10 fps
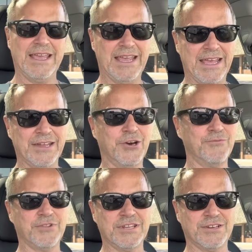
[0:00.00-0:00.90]
And
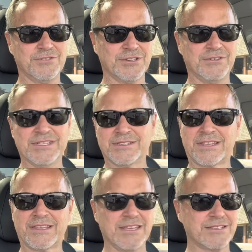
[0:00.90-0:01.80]
hopefully Dojo is,
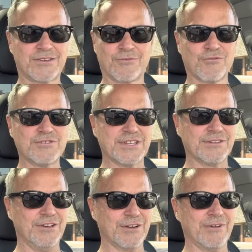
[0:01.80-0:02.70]
is cruising
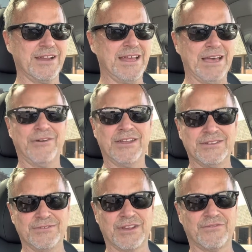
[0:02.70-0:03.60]
along right now and
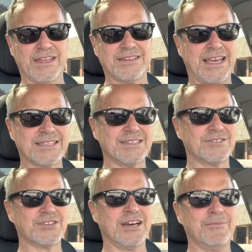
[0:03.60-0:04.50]
doing a
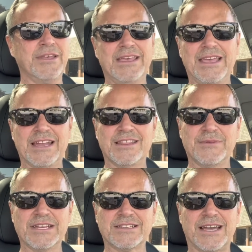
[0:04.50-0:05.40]
fantastic job. And in the
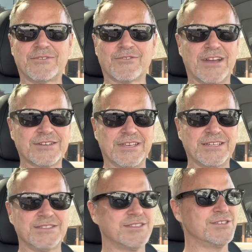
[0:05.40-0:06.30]
meantime,
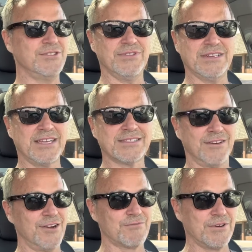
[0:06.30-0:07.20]
congratulations to the
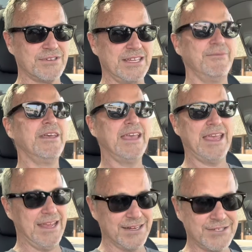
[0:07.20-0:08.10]
Tesla hardware team
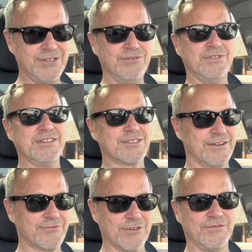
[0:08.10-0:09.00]
and to the
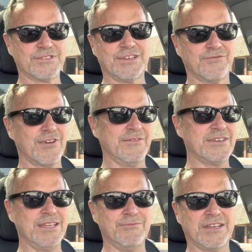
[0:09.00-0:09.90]
software full self-driving
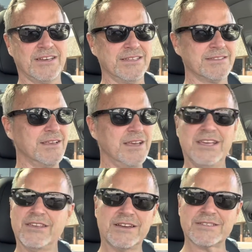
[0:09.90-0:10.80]
team because
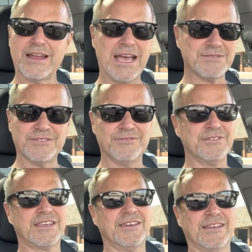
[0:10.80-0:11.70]
you guys are
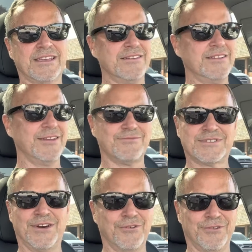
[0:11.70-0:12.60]
absolutely killing it. I'm
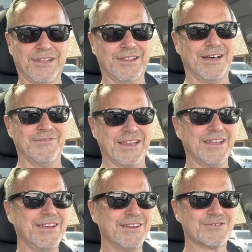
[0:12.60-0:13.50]
totally loving
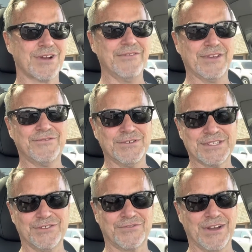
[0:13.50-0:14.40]
driving full
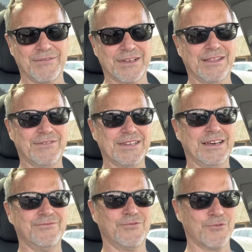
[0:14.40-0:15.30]
self-driving
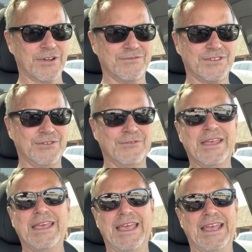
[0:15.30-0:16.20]
11.4.2.
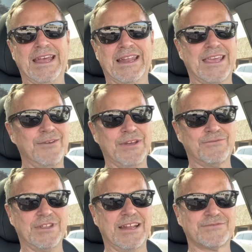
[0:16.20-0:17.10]
And I can't
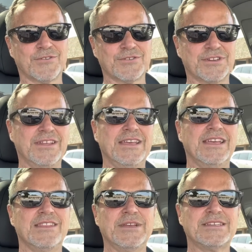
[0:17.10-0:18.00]
wait for the next version.
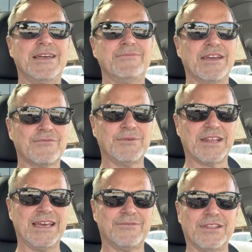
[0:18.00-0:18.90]
In the meantime,
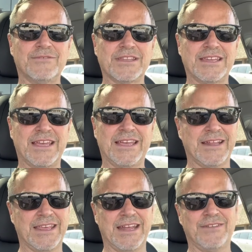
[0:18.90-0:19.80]
everybody have a lovely day. And
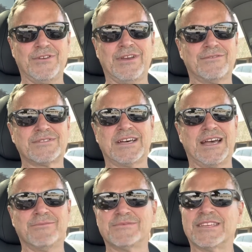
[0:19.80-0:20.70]
again, can if you have
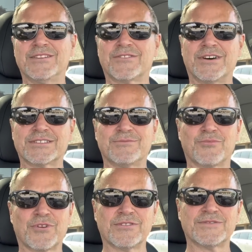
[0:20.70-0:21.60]
time, send thoughts and
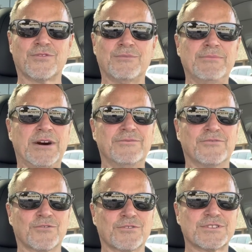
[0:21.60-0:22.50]
prayers for my mom
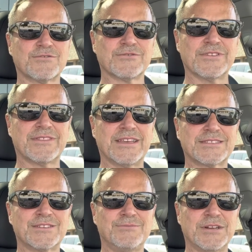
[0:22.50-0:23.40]
for her surgery.
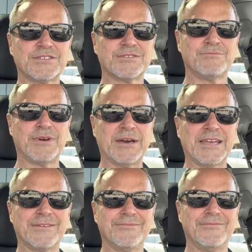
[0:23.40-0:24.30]
Thanks so much. Bye
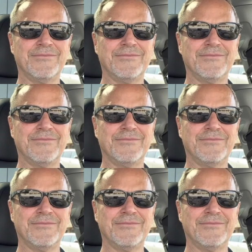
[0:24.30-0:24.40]
bye.